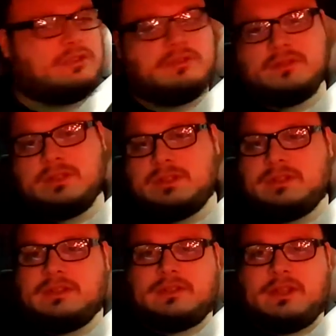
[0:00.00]
you.
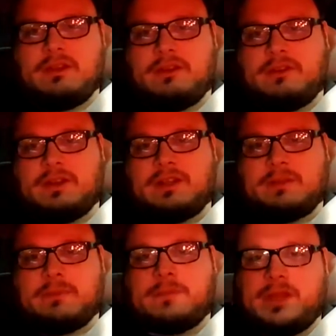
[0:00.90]
They're here to
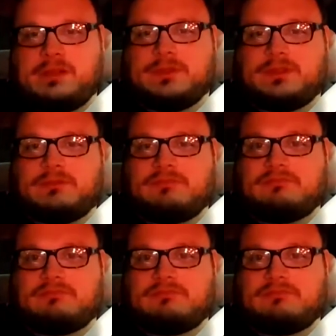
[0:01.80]
collect my payment.